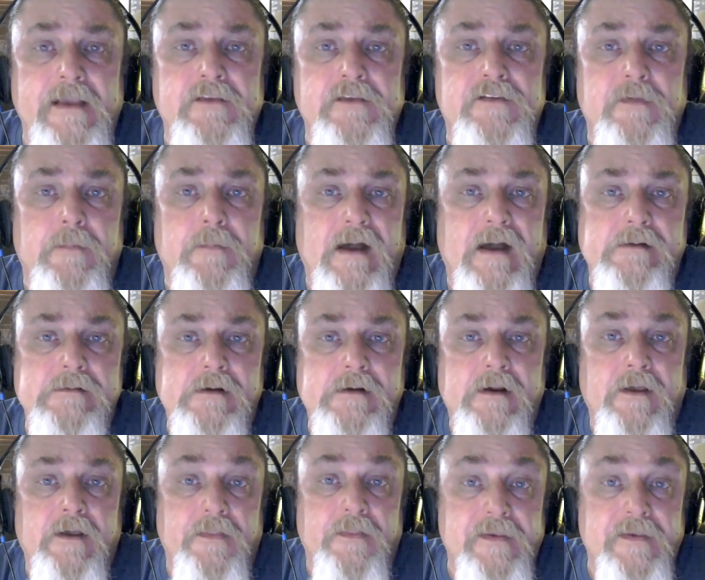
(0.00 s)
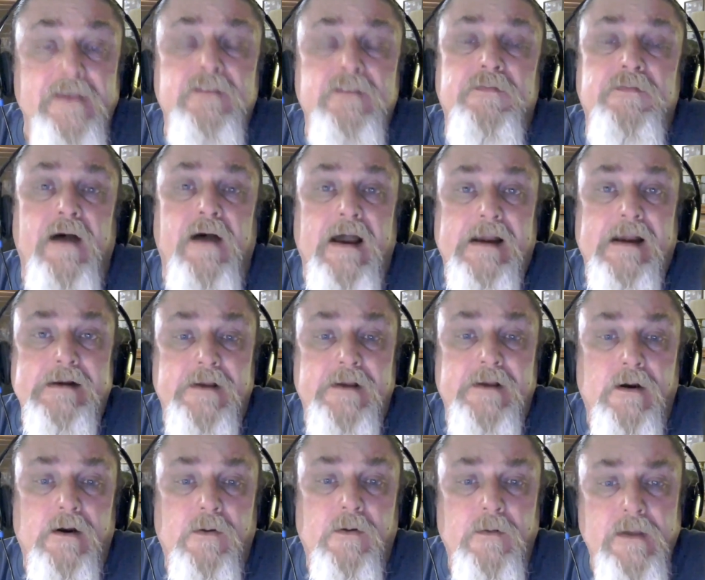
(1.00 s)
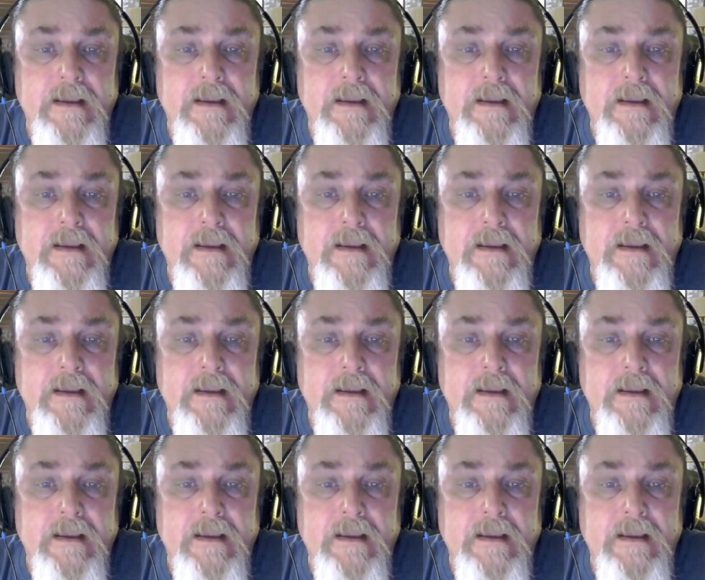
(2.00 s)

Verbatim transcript: about this find, though,